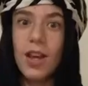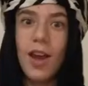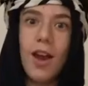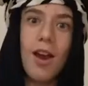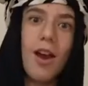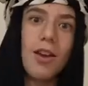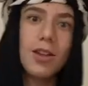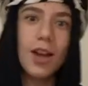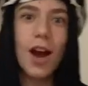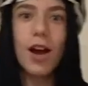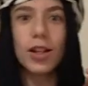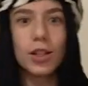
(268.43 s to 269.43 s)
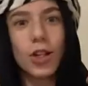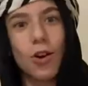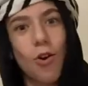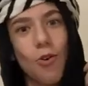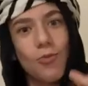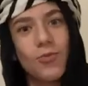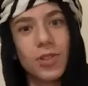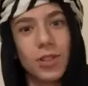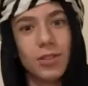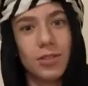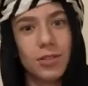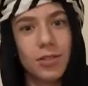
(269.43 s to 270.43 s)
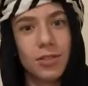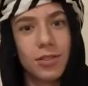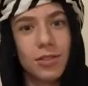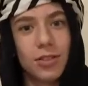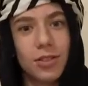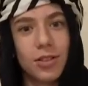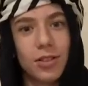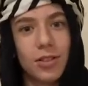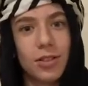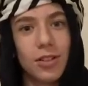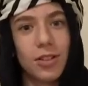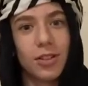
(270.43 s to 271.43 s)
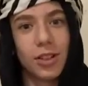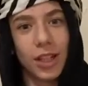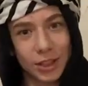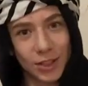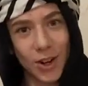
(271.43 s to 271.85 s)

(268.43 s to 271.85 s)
Yeah, he already told me. Let's